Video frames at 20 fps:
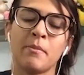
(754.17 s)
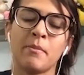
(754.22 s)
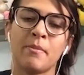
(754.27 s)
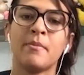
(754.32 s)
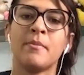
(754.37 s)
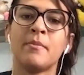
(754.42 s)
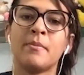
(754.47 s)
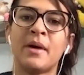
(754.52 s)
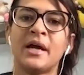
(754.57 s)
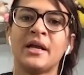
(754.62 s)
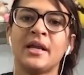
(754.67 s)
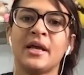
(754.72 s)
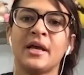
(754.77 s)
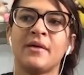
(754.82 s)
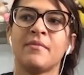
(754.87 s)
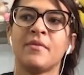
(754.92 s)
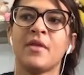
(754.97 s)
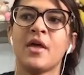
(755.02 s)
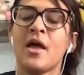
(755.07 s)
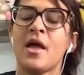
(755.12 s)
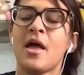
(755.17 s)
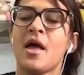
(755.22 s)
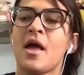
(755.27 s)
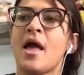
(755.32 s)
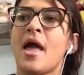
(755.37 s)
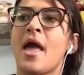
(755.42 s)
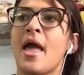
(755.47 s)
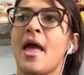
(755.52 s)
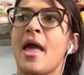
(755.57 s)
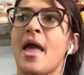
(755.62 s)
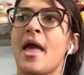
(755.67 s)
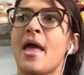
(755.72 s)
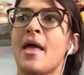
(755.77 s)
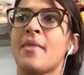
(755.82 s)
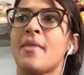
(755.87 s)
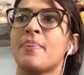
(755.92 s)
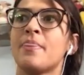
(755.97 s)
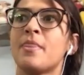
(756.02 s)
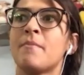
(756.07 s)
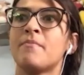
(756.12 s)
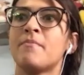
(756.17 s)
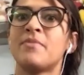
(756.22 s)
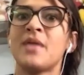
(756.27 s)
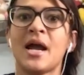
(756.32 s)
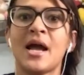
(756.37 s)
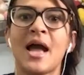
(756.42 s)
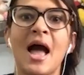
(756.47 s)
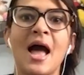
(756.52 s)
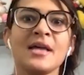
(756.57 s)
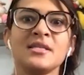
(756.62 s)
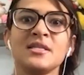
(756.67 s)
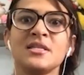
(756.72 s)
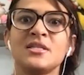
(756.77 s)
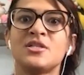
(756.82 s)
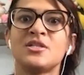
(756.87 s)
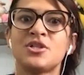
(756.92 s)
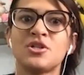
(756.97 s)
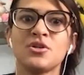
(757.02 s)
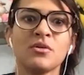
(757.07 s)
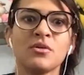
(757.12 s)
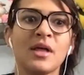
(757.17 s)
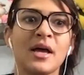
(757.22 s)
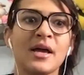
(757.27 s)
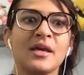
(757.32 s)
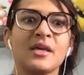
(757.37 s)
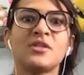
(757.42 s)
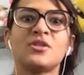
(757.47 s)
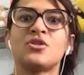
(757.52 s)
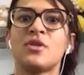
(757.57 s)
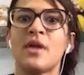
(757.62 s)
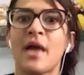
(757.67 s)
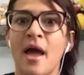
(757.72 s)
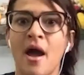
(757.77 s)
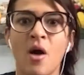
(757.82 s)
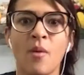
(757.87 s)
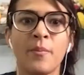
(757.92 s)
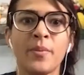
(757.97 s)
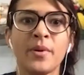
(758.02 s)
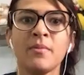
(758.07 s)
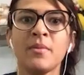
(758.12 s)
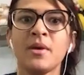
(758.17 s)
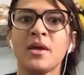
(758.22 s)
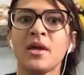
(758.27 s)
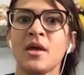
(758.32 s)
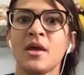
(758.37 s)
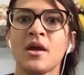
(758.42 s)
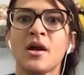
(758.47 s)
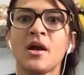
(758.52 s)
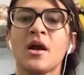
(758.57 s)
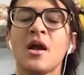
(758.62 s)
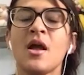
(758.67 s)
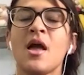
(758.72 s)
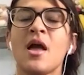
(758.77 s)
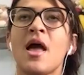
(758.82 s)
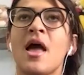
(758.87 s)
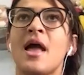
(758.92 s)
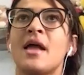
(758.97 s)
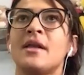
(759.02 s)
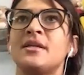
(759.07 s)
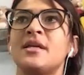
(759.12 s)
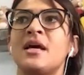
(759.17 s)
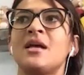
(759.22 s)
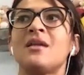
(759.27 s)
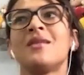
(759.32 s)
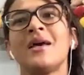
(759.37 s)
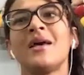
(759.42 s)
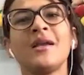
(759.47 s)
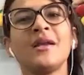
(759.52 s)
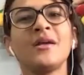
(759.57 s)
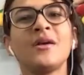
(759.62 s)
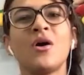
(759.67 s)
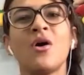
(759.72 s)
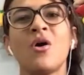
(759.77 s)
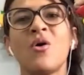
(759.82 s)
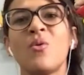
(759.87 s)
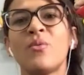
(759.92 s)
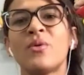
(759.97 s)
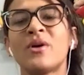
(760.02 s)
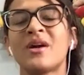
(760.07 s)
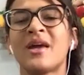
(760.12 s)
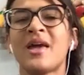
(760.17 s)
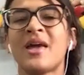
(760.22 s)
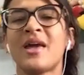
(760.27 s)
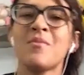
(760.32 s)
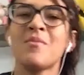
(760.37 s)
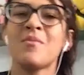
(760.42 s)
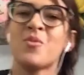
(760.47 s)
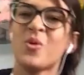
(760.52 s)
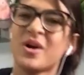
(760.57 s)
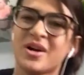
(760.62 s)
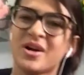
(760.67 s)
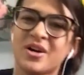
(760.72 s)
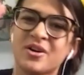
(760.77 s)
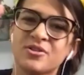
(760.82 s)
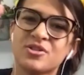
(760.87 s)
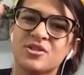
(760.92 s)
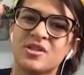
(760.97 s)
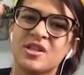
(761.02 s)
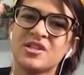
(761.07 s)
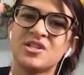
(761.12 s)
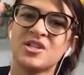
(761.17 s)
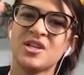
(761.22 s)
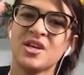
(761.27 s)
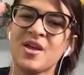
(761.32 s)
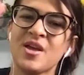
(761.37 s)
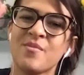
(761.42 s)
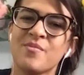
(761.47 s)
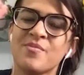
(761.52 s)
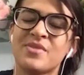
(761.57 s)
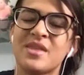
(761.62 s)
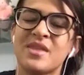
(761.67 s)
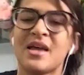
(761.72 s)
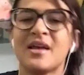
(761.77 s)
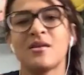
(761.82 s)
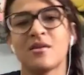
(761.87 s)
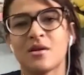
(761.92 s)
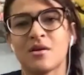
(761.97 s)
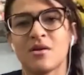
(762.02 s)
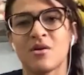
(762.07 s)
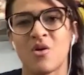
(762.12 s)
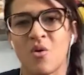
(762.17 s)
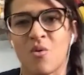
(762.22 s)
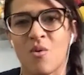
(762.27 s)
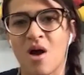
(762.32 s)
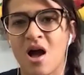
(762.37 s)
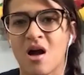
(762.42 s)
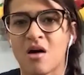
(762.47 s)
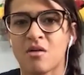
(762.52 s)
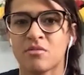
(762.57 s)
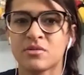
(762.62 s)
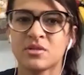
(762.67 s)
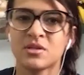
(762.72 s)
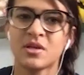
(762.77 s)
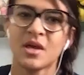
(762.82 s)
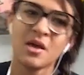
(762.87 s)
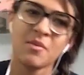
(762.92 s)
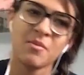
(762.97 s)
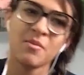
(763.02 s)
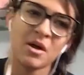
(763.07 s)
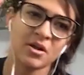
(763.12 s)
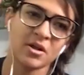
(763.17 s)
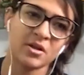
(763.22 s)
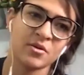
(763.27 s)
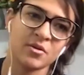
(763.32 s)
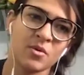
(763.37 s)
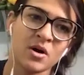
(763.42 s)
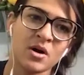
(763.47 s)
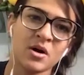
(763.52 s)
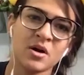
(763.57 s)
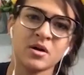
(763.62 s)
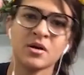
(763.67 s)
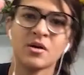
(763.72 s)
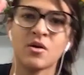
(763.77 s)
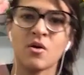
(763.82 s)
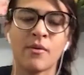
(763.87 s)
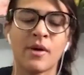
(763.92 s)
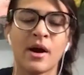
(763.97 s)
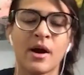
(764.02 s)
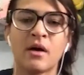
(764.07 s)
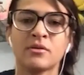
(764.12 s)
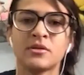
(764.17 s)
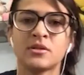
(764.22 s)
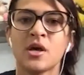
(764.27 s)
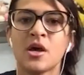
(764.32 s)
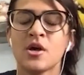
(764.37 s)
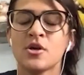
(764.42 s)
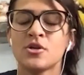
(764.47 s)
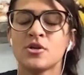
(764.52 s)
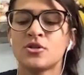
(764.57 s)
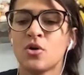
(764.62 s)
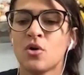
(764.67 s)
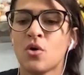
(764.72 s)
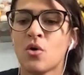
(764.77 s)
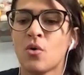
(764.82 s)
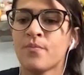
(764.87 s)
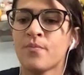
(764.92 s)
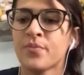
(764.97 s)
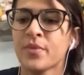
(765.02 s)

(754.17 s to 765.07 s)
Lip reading: by then. And the guys still like helping me here. And then later on came one girl to the gym, then go out, came another one, go out. So